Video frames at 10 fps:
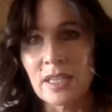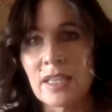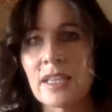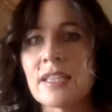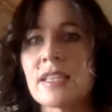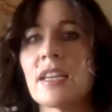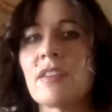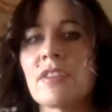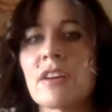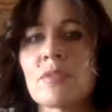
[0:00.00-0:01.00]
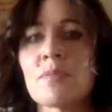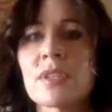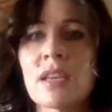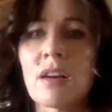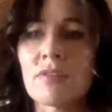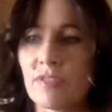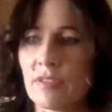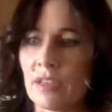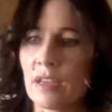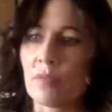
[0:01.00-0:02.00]
He said he felt himself
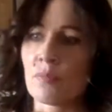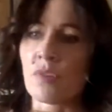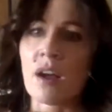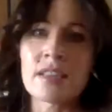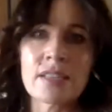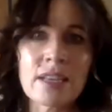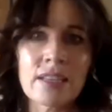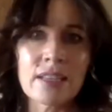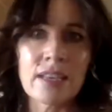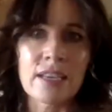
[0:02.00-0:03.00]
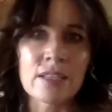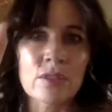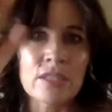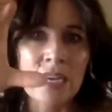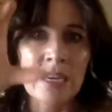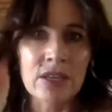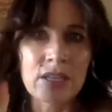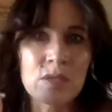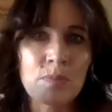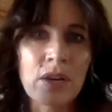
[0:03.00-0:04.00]
um, rising. He looked down at
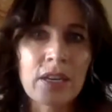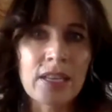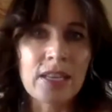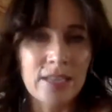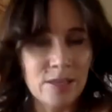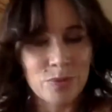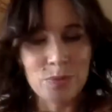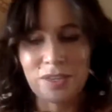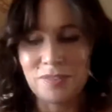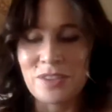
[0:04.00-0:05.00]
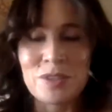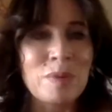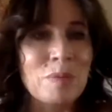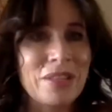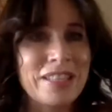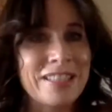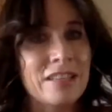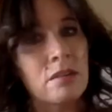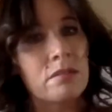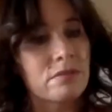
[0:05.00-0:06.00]
his body, and he was one of those people that said,
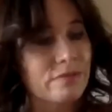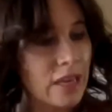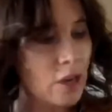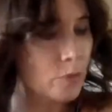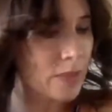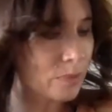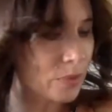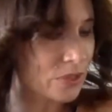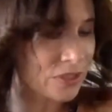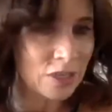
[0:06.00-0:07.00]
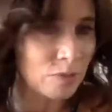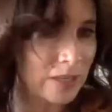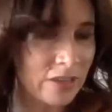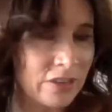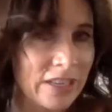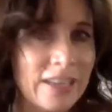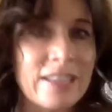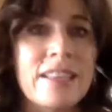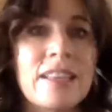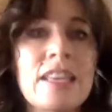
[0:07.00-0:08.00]
Oh, I hope that person's going to be okay.
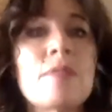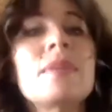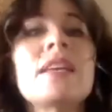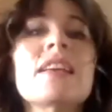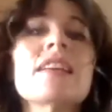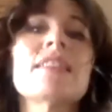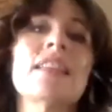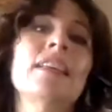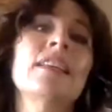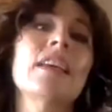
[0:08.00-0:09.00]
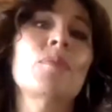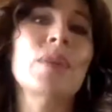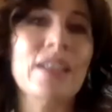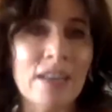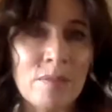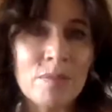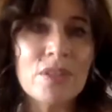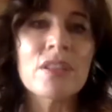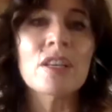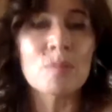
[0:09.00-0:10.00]
He immediately had become
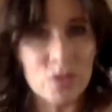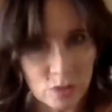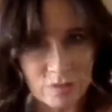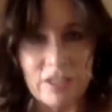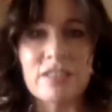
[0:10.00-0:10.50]
the observer.